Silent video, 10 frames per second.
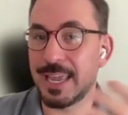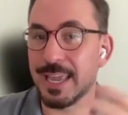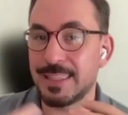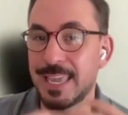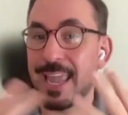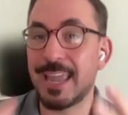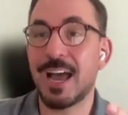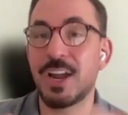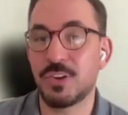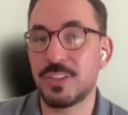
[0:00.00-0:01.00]
The
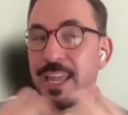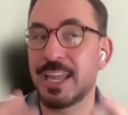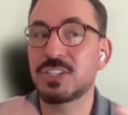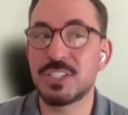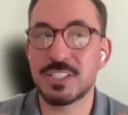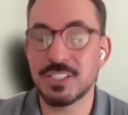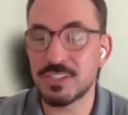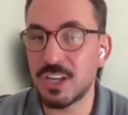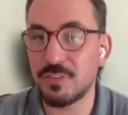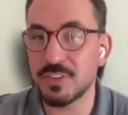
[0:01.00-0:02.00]
AI or the
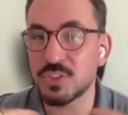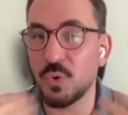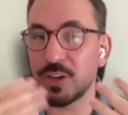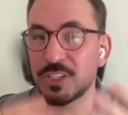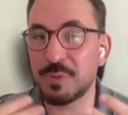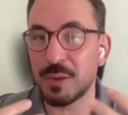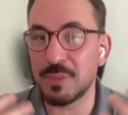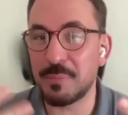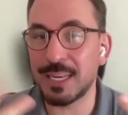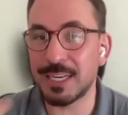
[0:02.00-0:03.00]
agent itself is going to
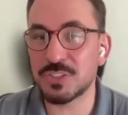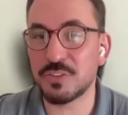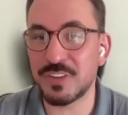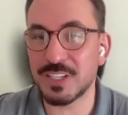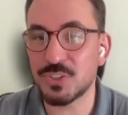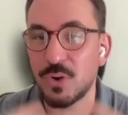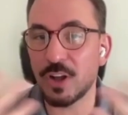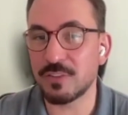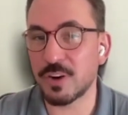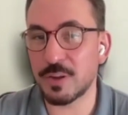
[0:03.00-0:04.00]
become the main
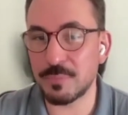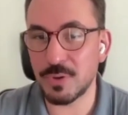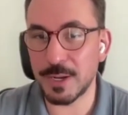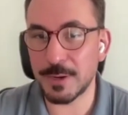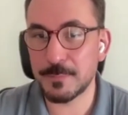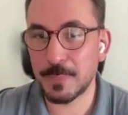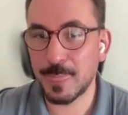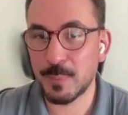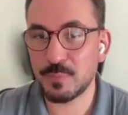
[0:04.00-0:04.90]
interface to all of our computing.